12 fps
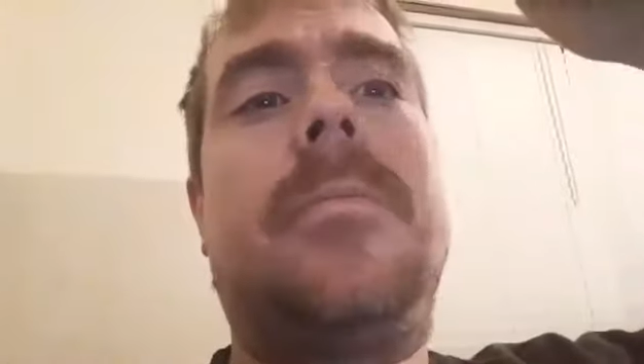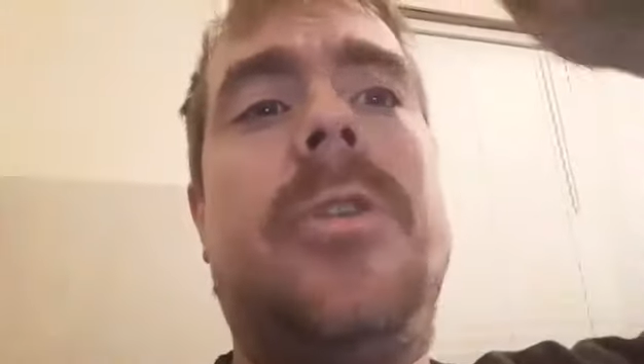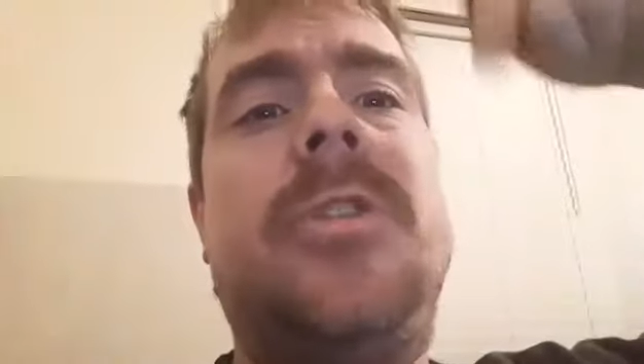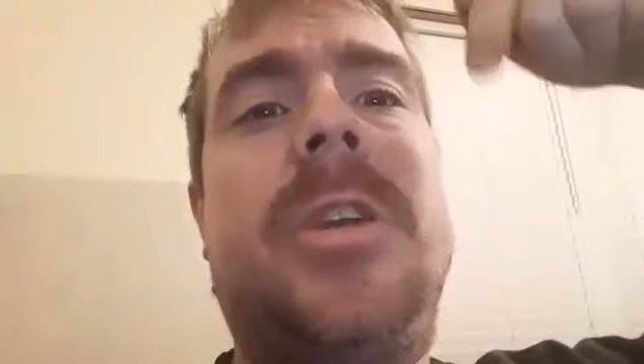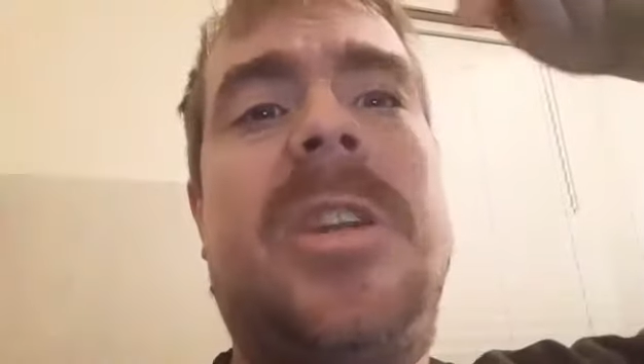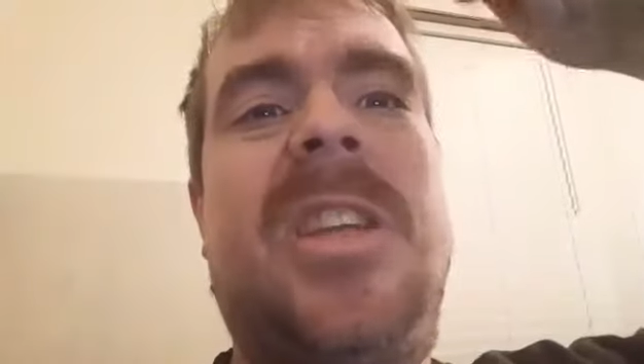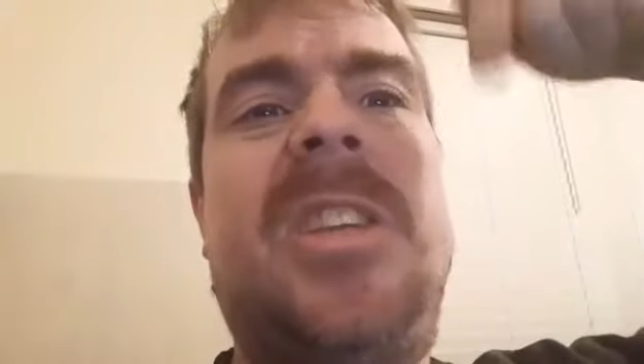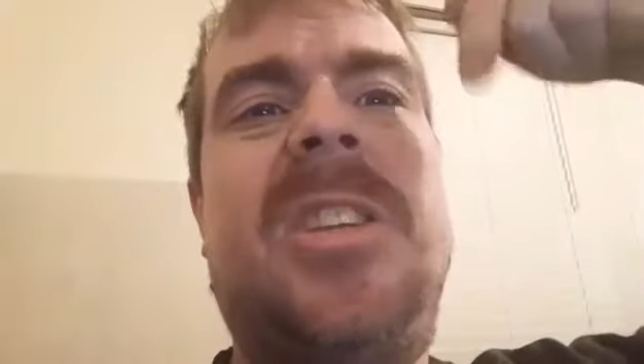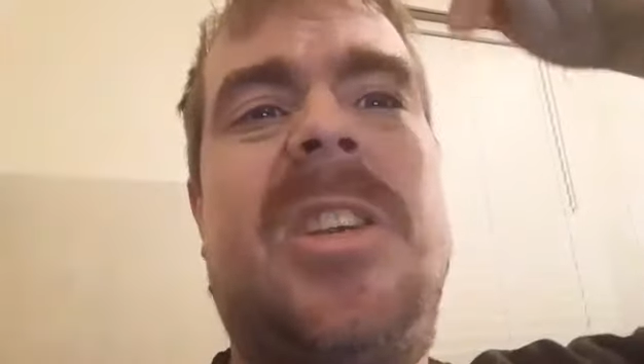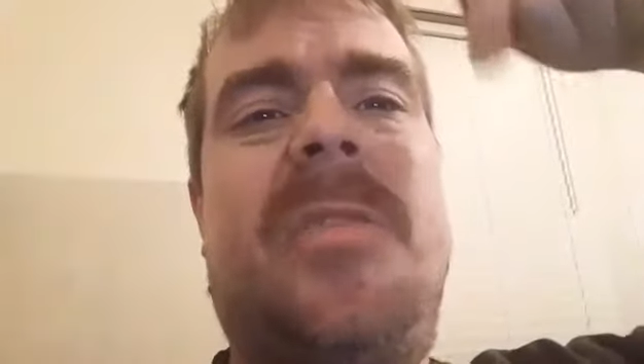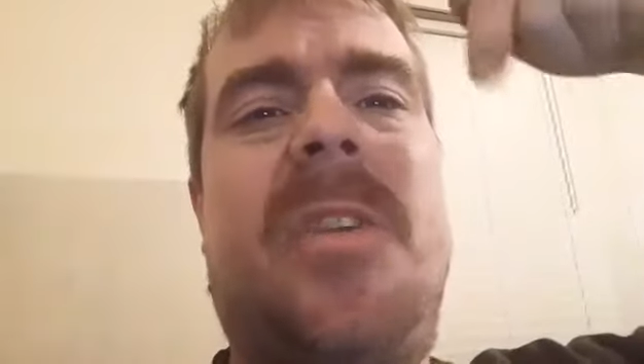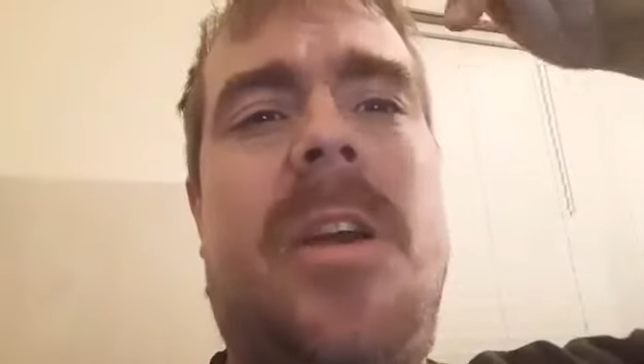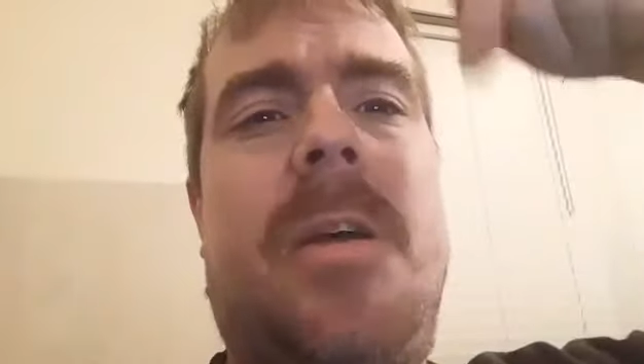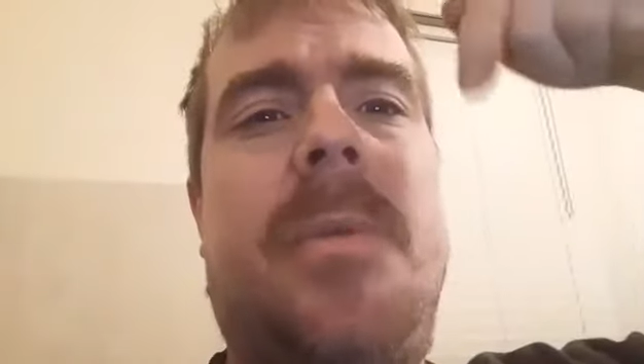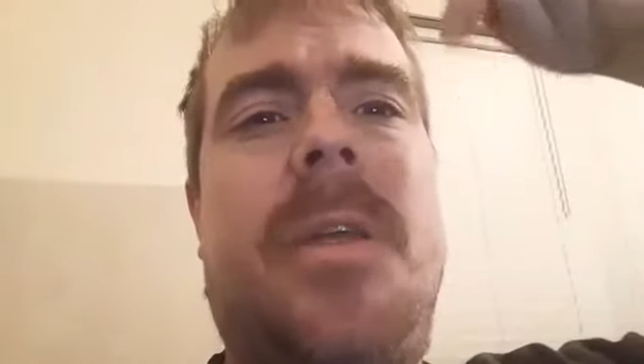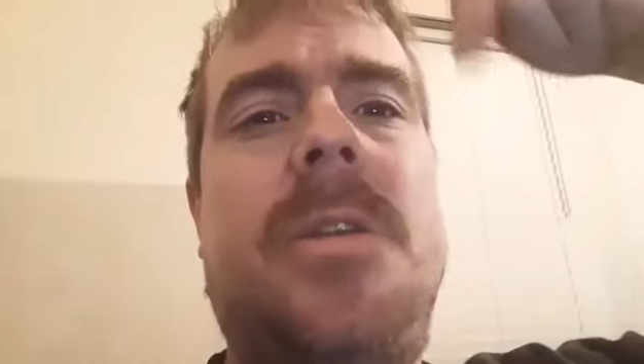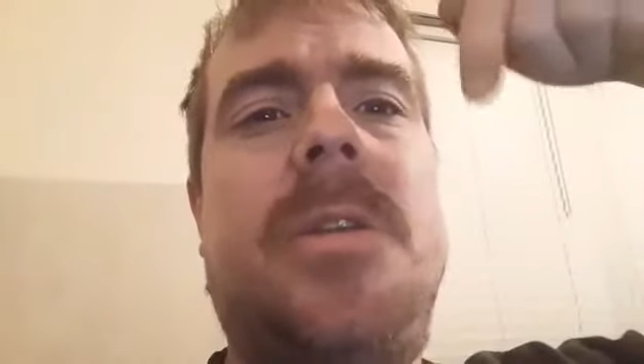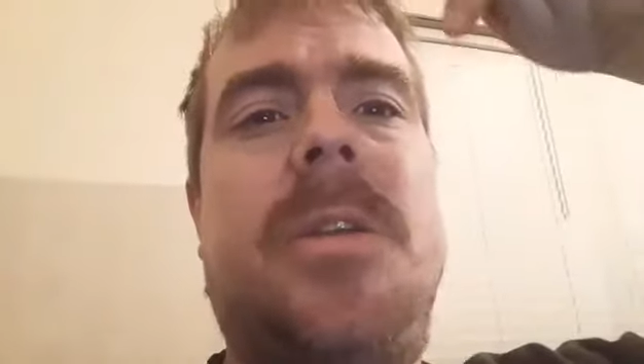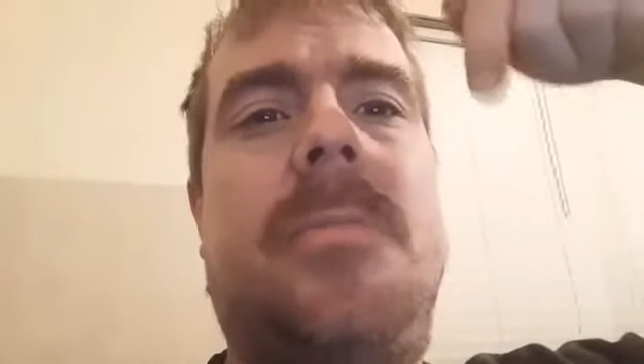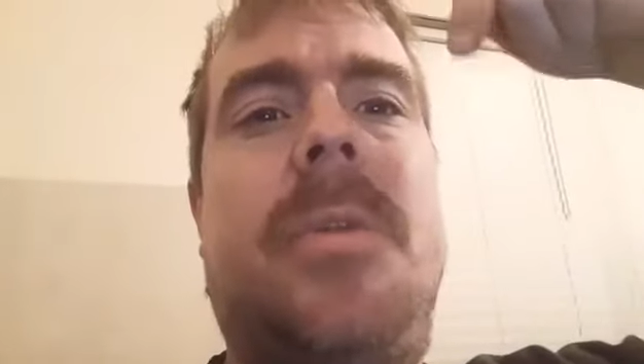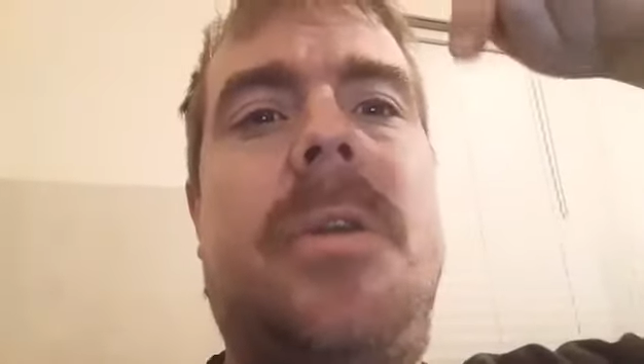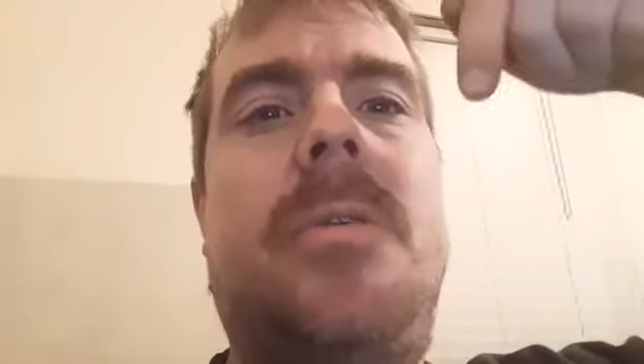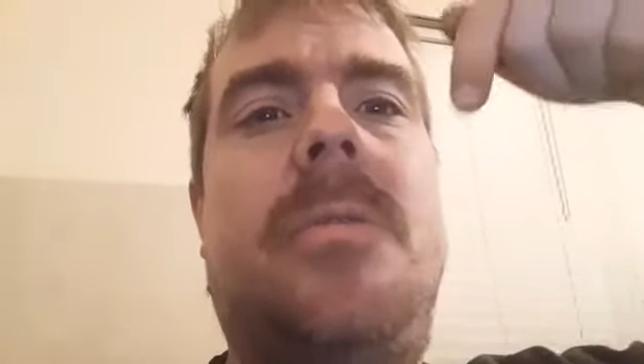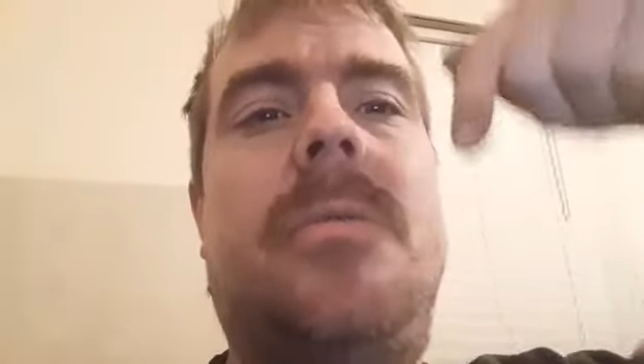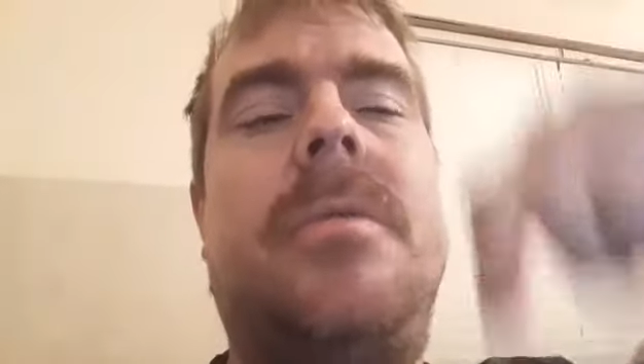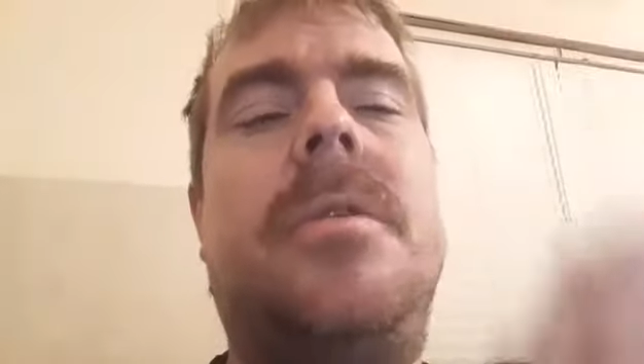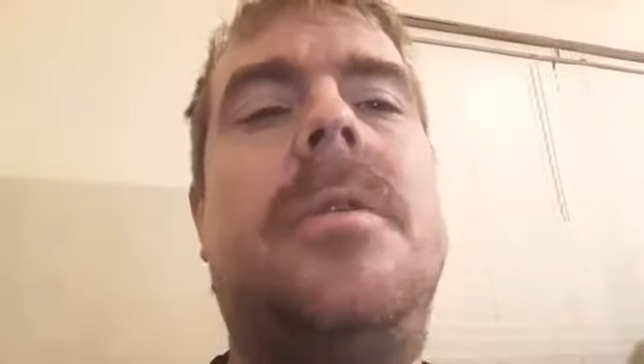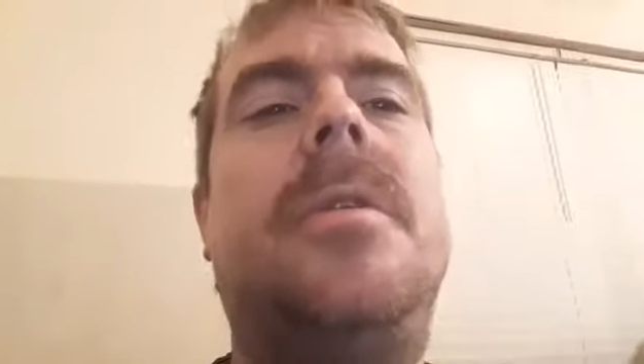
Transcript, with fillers: Appreciate each and every comment that you leave below.